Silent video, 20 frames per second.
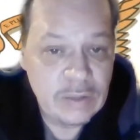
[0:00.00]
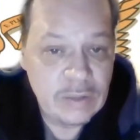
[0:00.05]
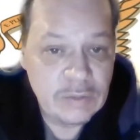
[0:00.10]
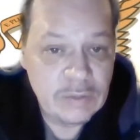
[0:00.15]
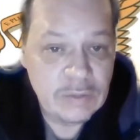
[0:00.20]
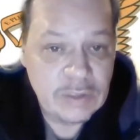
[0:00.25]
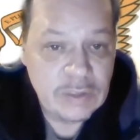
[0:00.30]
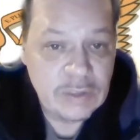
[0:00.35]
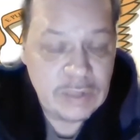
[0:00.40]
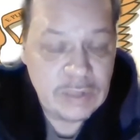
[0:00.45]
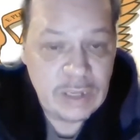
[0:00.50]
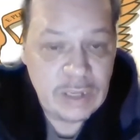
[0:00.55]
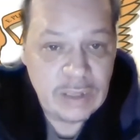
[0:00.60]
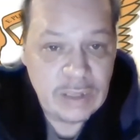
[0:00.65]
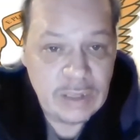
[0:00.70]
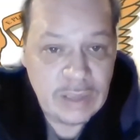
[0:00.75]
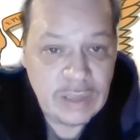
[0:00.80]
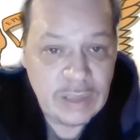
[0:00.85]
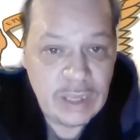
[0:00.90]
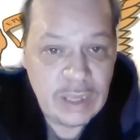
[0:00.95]
stating
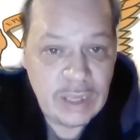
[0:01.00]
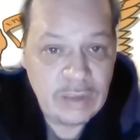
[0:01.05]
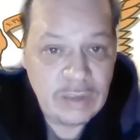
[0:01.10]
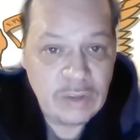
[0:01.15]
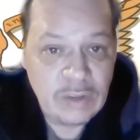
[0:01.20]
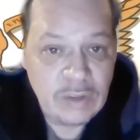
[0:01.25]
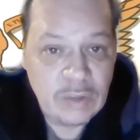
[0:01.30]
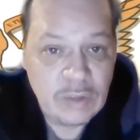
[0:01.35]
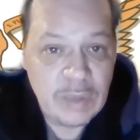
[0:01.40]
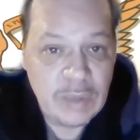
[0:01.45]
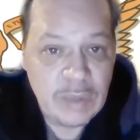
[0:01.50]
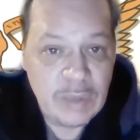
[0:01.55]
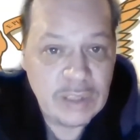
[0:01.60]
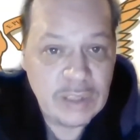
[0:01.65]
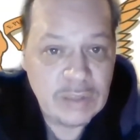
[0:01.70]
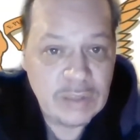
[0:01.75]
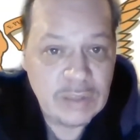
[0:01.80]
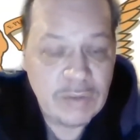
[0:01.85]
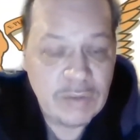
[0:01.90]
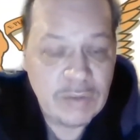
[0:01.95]
that you can make
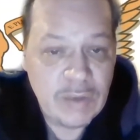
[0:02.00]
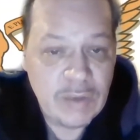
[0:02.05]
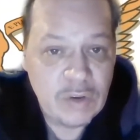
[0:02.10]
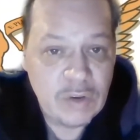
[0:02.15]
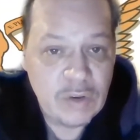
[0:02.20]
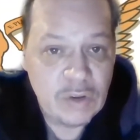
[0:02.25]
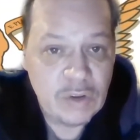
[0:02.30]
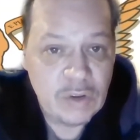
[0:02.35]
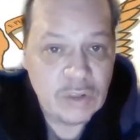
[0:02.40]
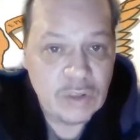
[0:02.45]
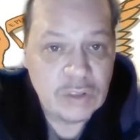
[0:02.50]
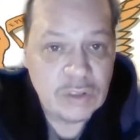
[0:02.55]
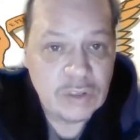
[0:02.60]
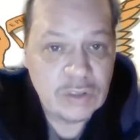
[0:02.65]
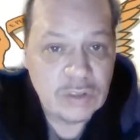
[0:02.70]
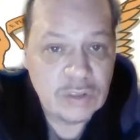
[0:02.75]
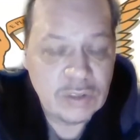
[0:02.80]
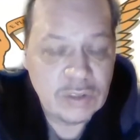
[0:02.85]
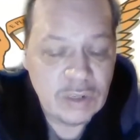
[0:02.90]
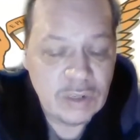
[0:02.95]

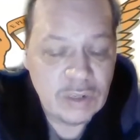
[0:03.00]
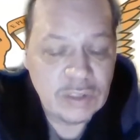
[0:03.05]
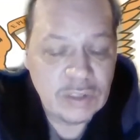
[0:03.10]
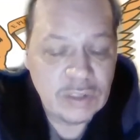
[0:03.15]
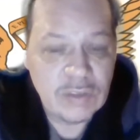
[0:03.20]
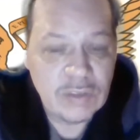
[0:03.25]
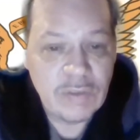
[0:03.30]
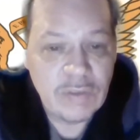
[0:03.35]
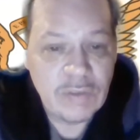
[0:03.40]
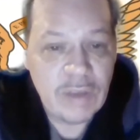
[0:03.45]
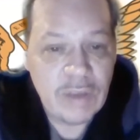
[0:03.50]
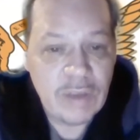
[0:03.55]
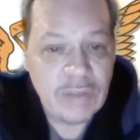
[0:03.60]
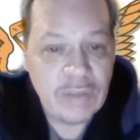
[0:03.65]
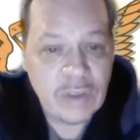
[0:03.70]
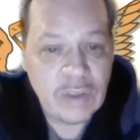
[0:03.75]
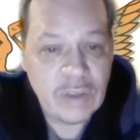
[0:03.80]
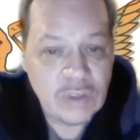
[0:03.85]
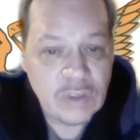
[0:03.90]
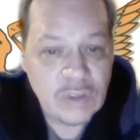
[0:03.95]

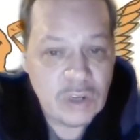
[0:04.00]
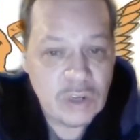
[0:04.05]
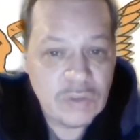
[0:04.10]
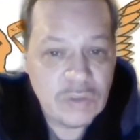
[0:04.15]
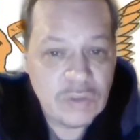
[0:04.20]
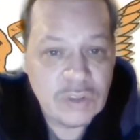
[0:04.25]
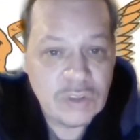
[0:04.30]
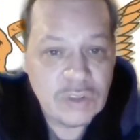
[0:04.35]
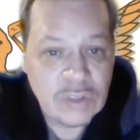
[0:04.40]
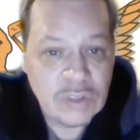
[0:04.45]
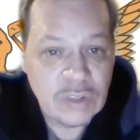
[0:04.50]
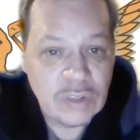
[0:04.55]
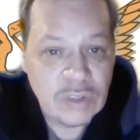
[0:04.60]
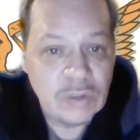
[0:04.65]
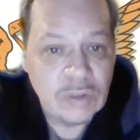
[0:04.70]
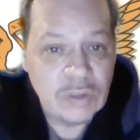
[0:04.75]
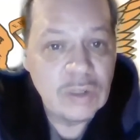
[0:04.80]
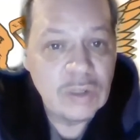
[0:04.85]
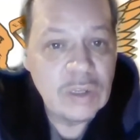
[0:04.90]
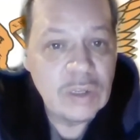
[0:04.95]
$75,000 for a
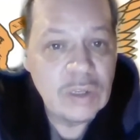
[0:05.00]
single